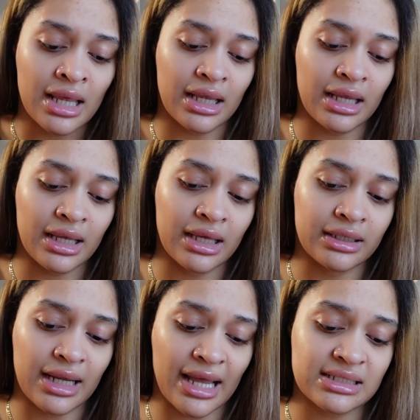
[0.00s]

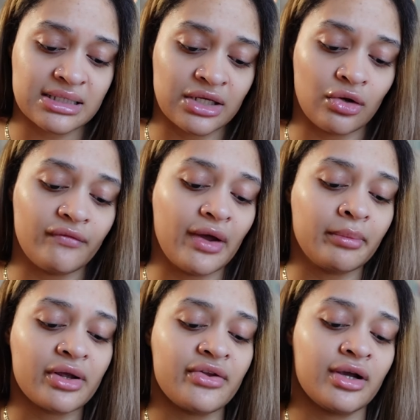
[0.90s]
And I see in
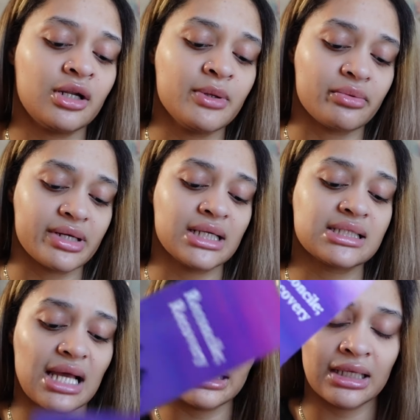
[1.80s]
November, they're going to be
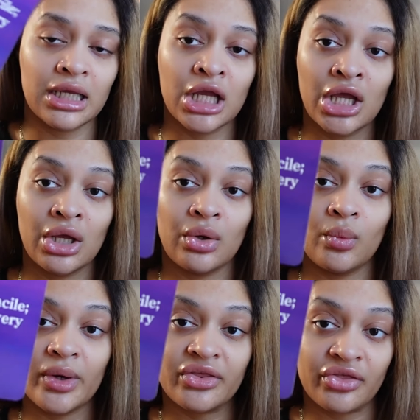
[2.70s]
reconciling
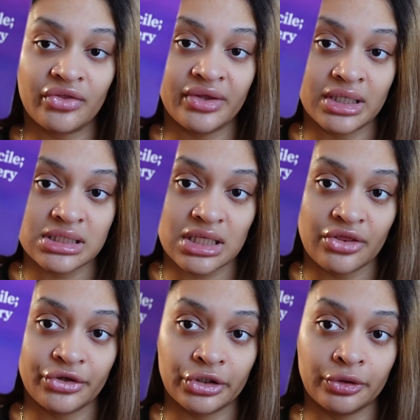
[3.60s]
with this
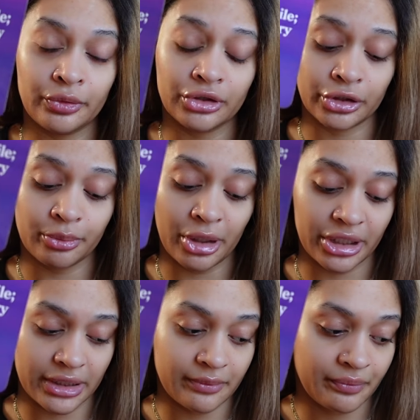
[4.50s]
third, third
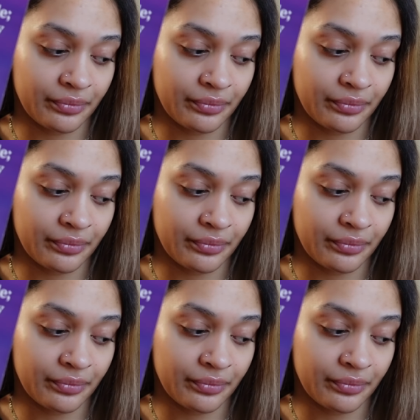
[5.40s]
party.